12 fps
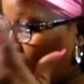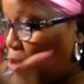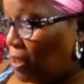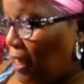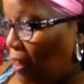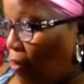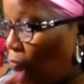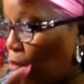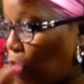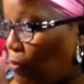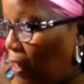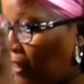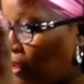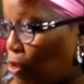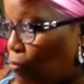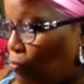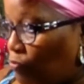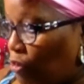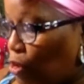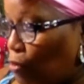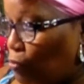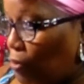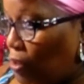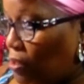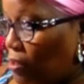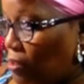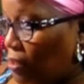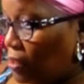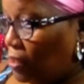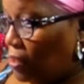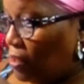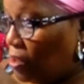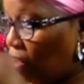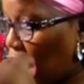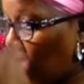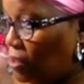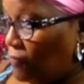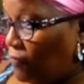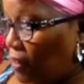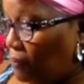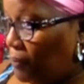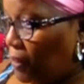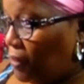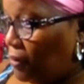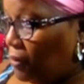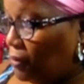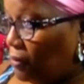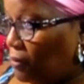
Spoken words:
it, but she got over. She had it for 2 weeks. She's feeling better.